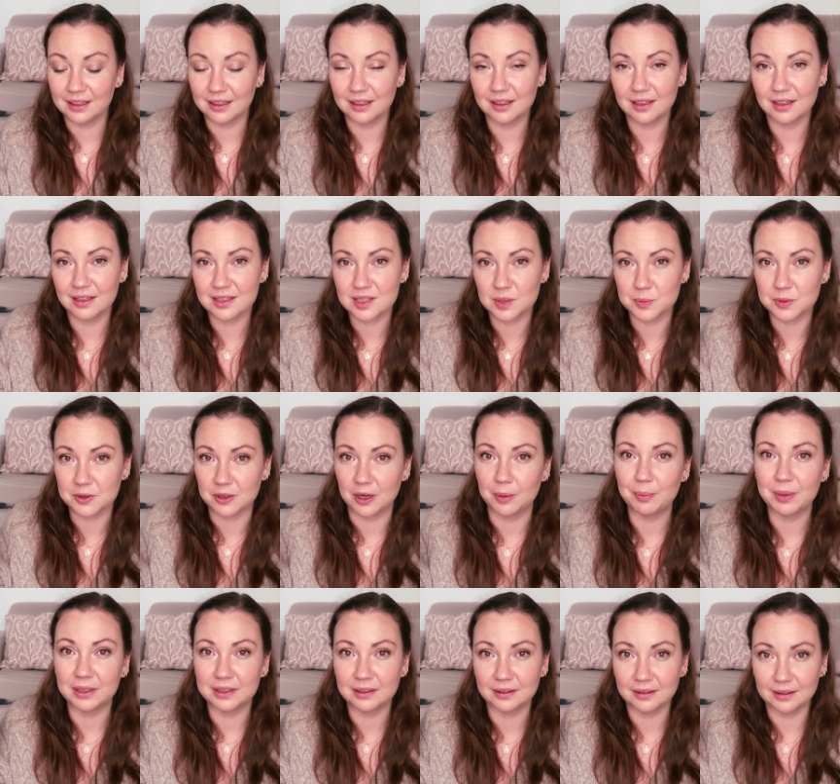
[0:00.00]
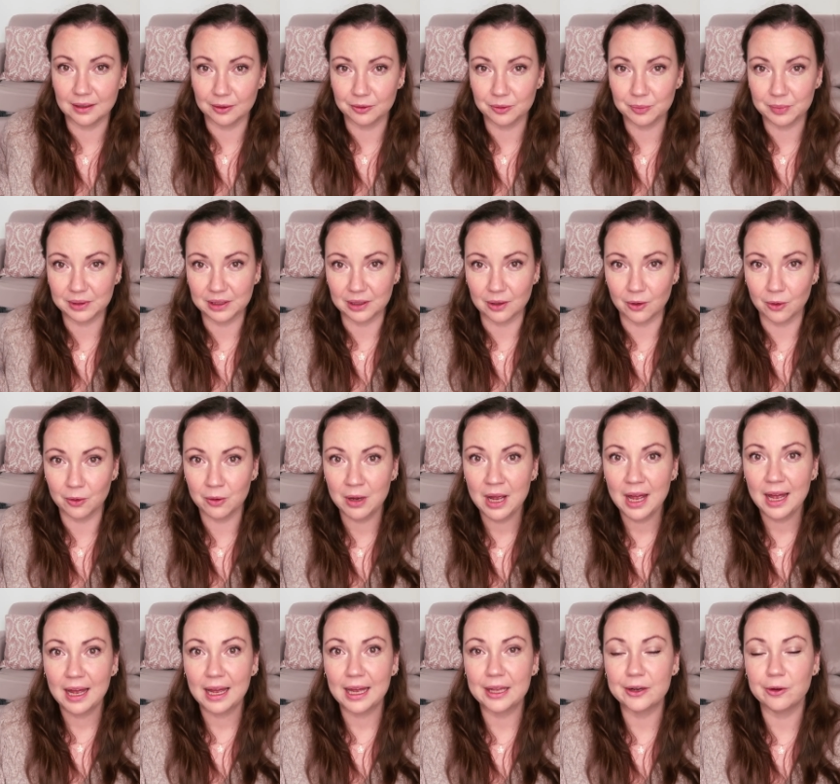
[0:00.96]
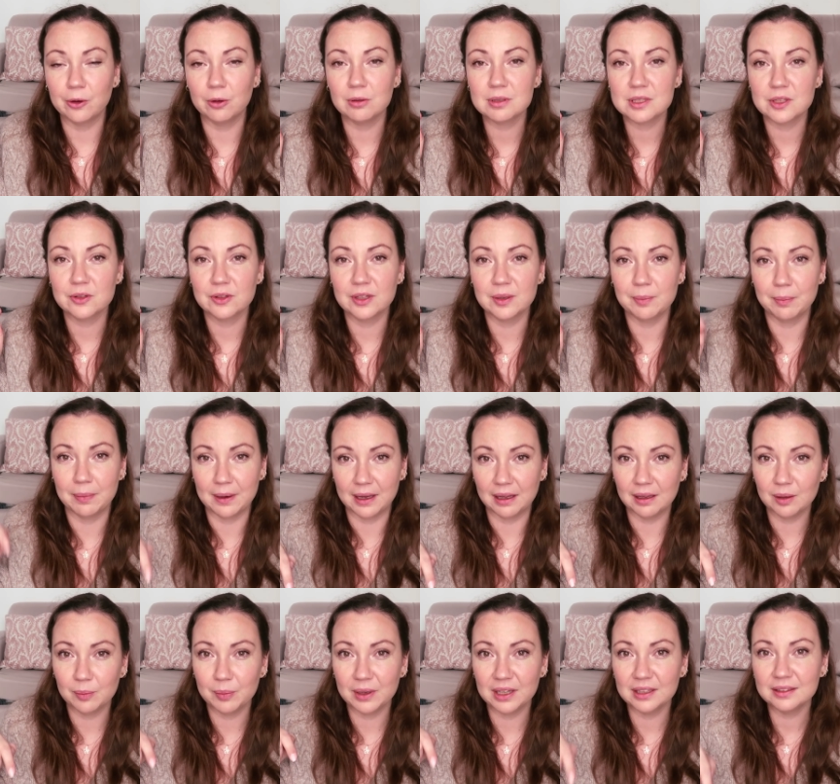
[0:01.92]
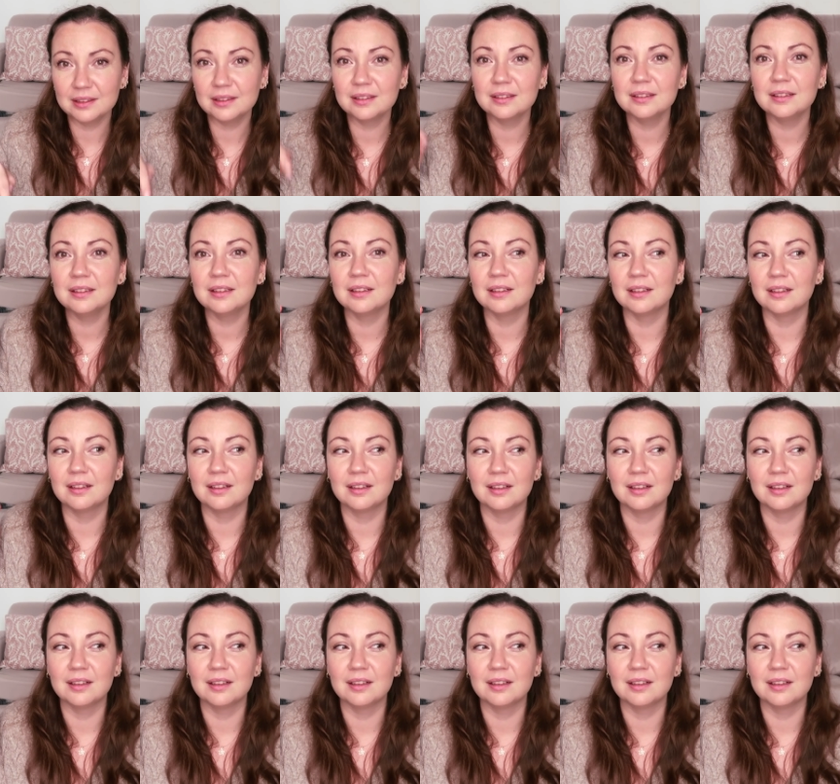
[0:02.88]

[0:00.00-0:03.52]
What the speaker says: the subscribe button down below and also the bell button